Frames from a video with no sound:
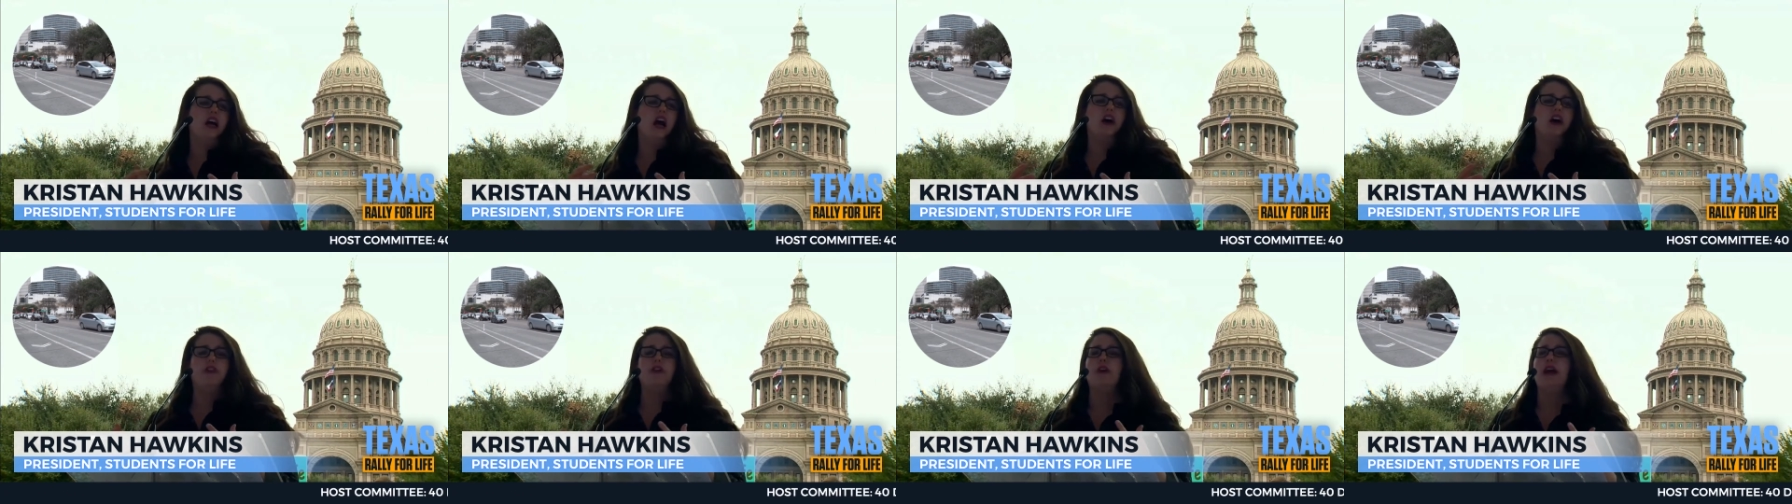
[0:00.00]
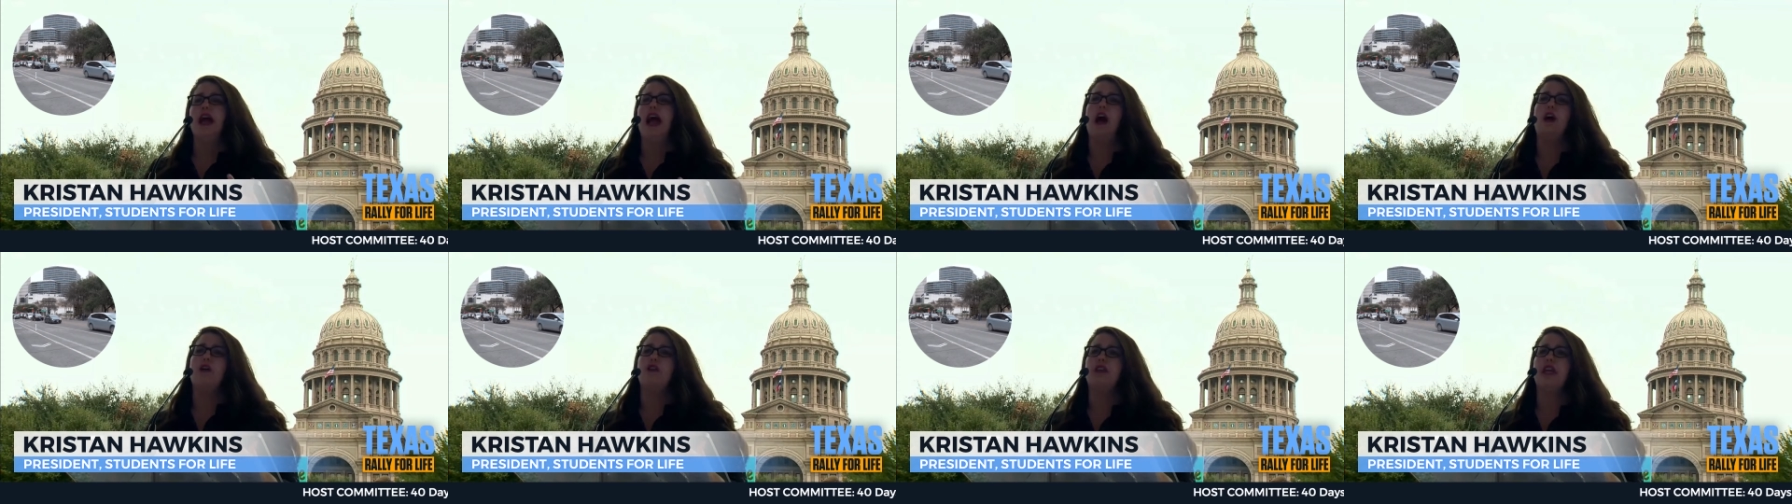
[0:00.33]
and
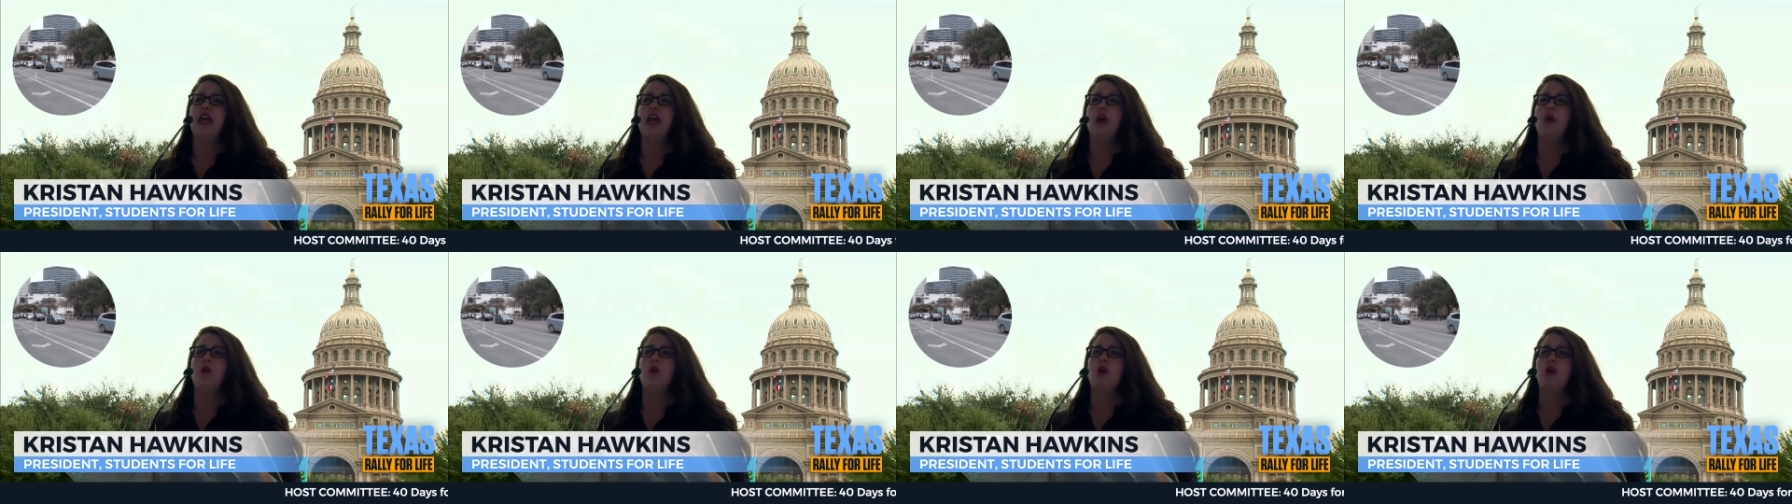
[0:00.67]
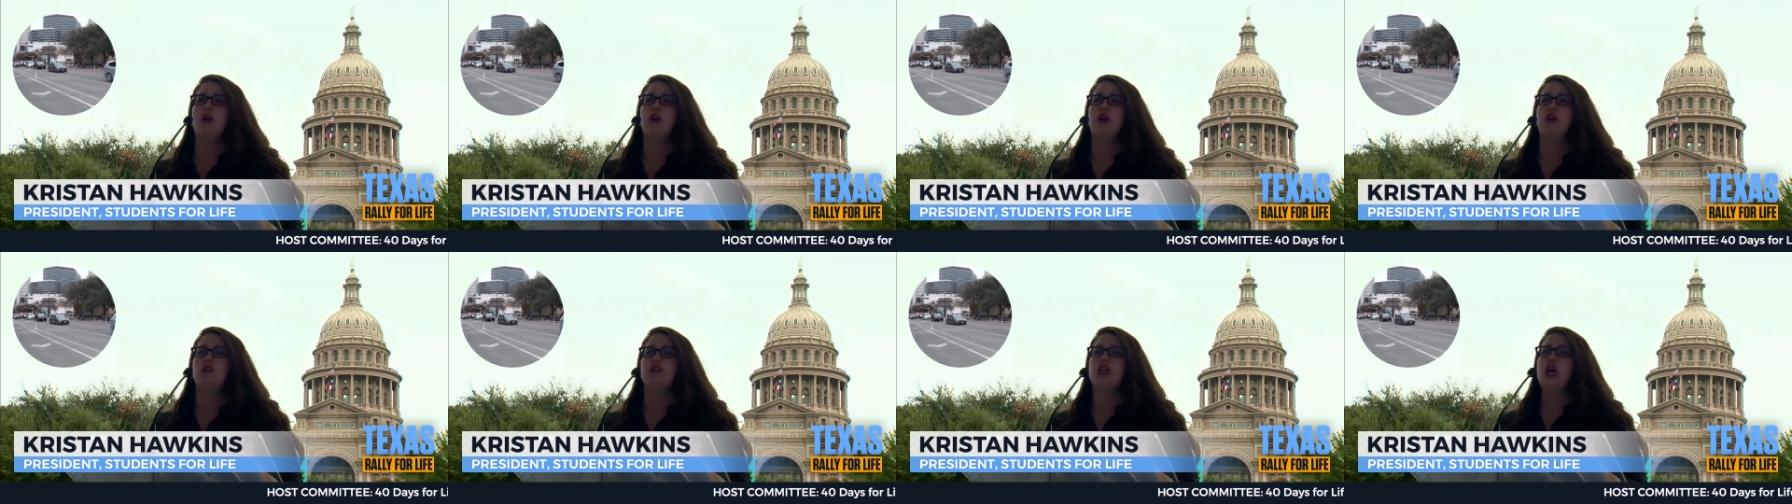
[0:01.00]
other healthcare
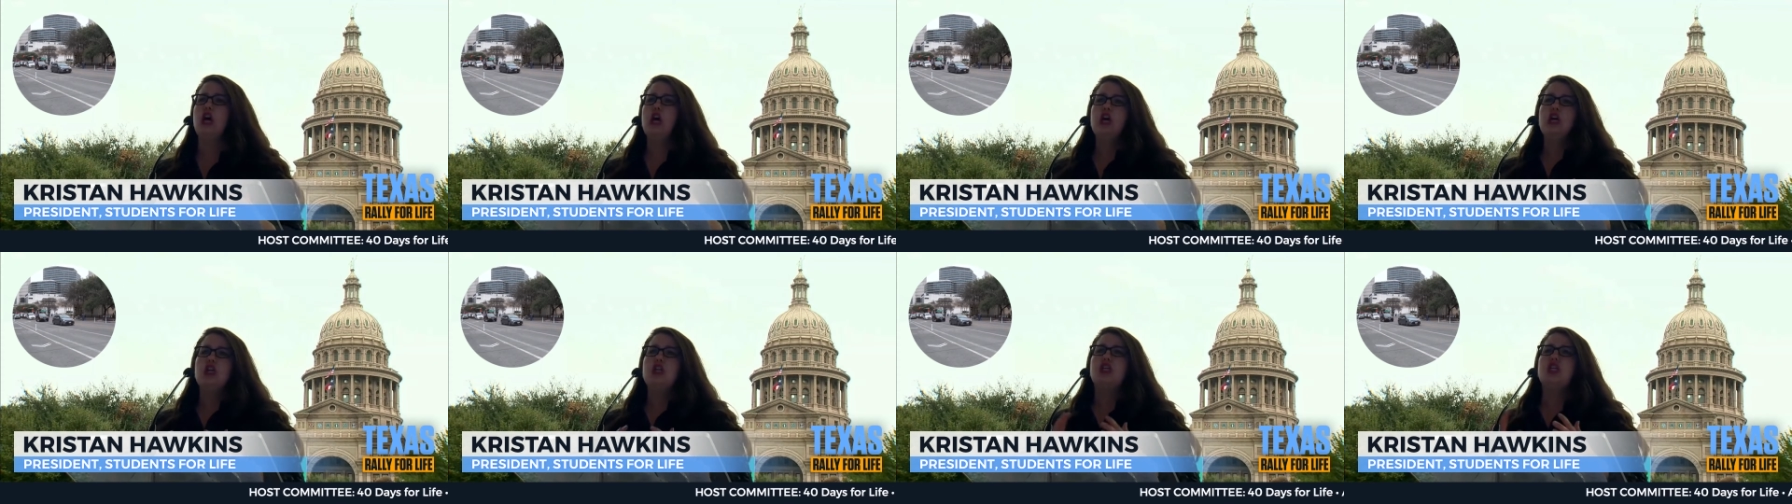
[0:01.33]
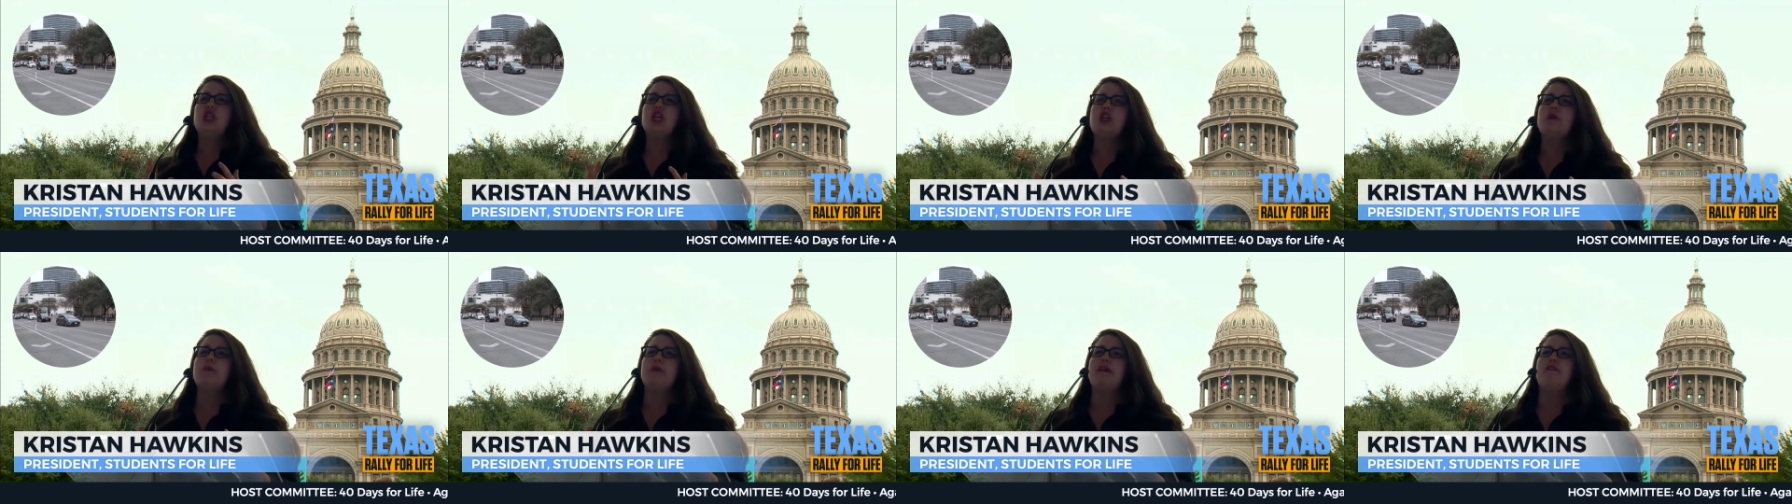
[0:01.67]
workers
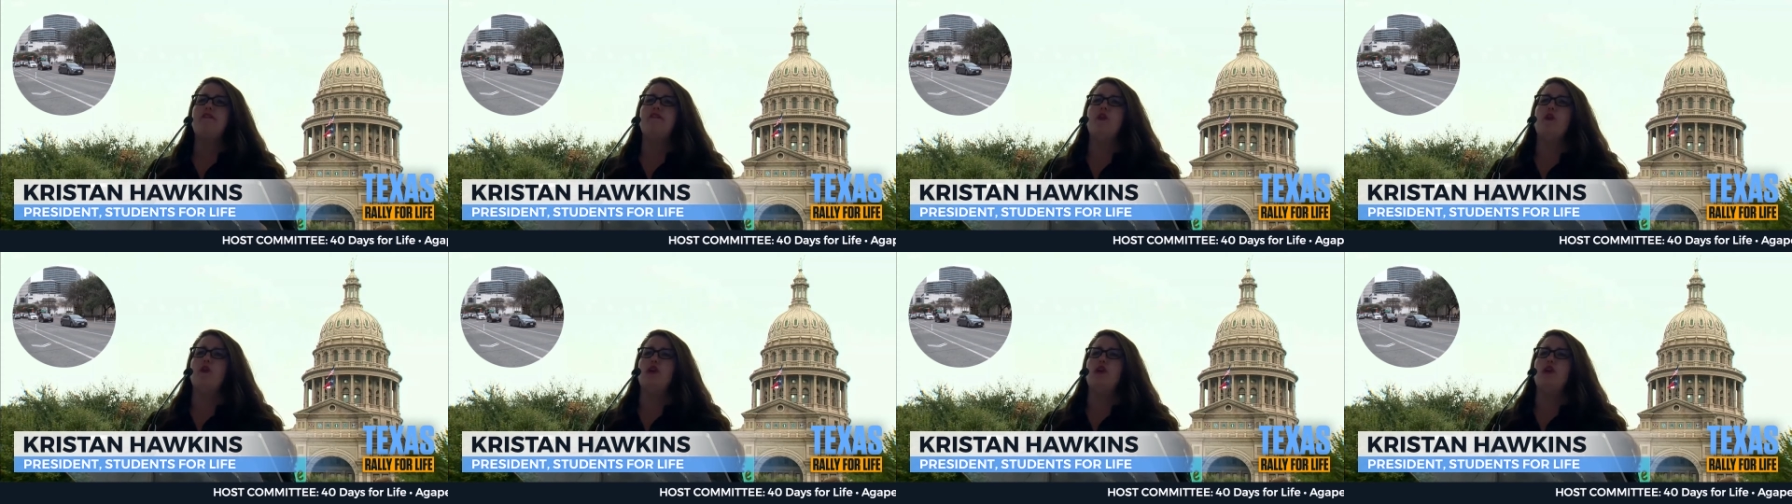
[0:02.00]
shouldn't be